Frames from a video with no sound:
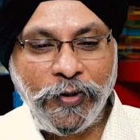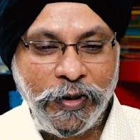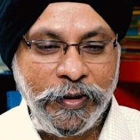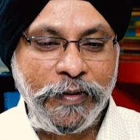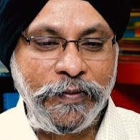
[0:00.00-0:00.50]

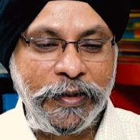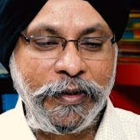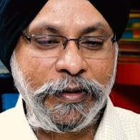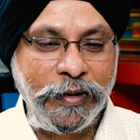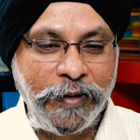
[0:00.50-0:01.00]
colonial
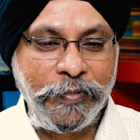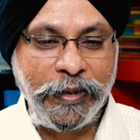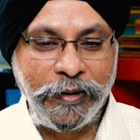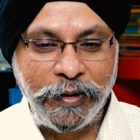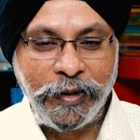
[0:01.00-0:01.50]
vestiges are
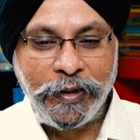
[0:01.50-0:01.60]
being